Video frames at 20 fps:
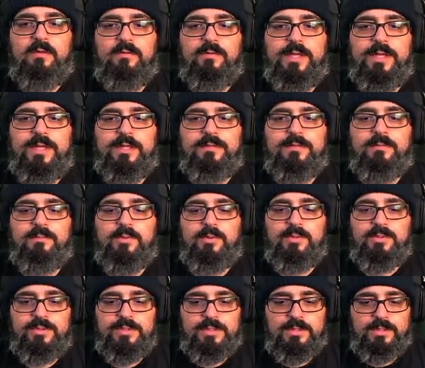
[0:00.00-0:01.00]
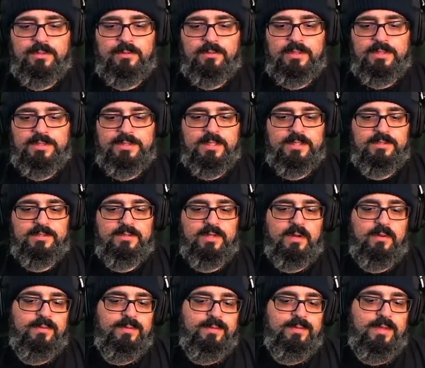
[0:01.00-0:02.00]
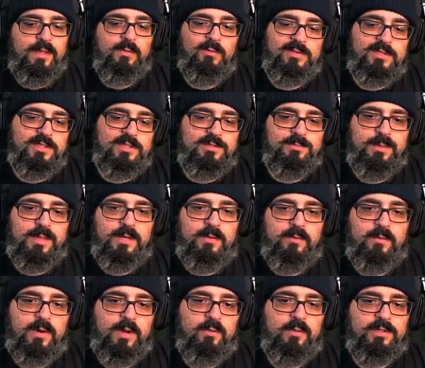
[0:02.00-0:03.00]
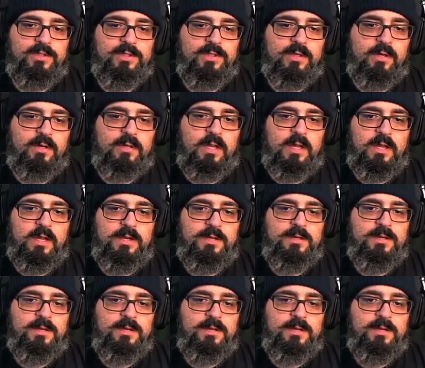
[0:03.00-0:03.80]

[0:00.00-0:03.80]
and hit the person, or at least that's how it was explained when I watched it online.